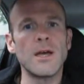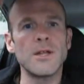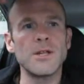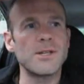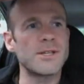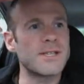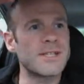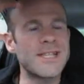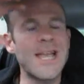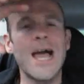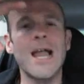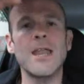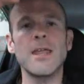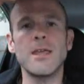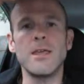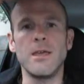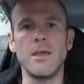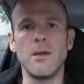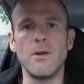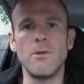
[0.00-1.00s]
It's
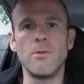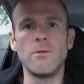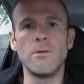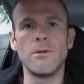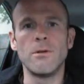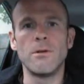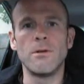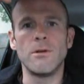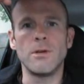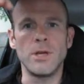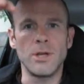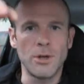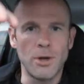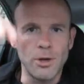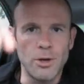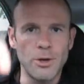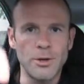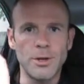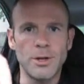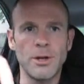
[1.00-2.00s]
telling you you're
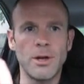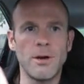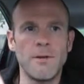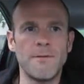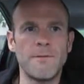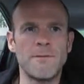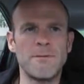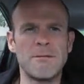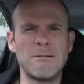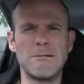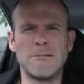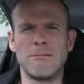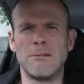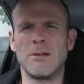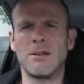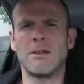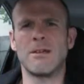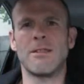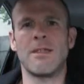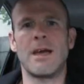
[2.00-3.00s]
not good enough. Oh,
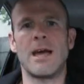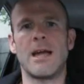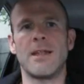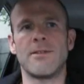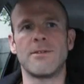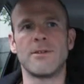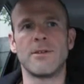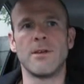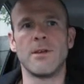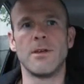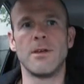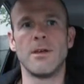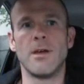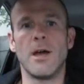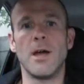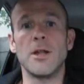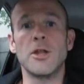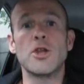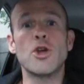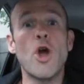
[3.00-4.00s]
look at that.
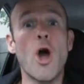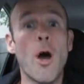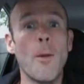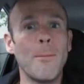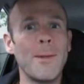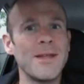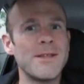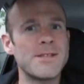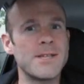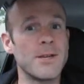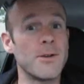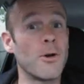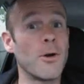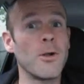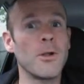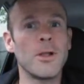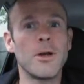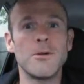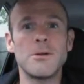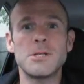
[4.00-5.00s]
And commenting
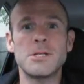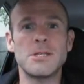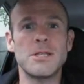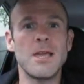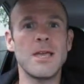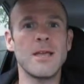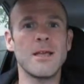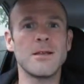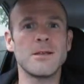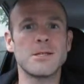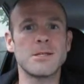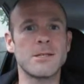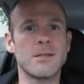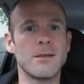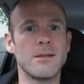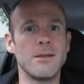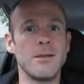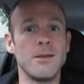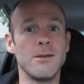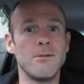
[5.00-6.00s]
all those things
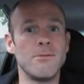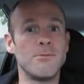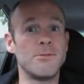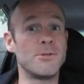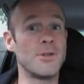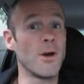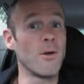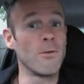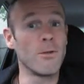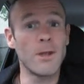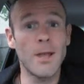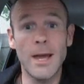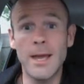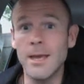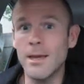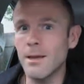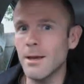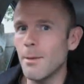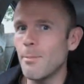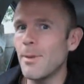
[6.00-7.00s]
that you don't
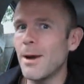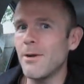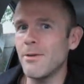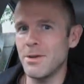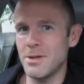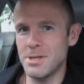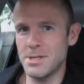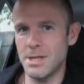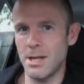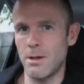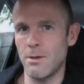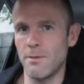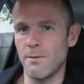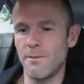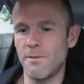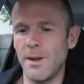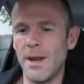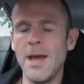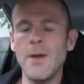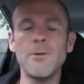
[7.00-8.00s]
like about
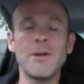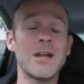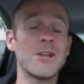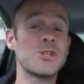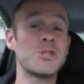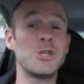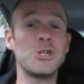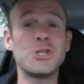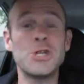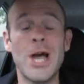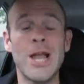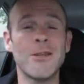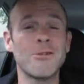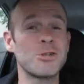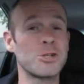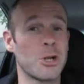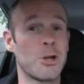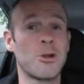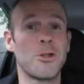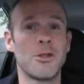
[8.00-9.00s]
yourself. And I would actually
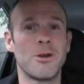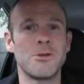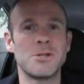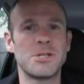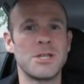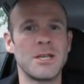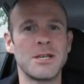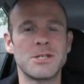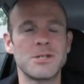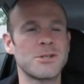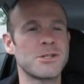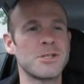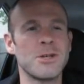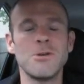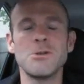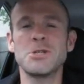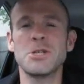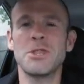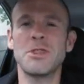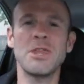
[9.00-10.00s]
challenge a lot of those things, because
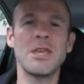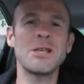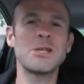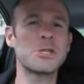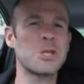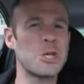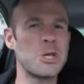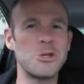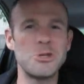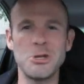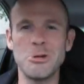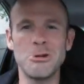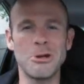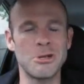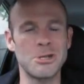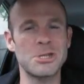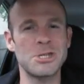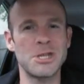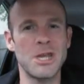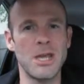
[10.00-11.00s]
those are the things that you do
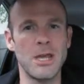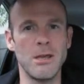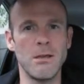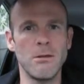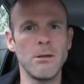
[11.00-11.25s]
not see.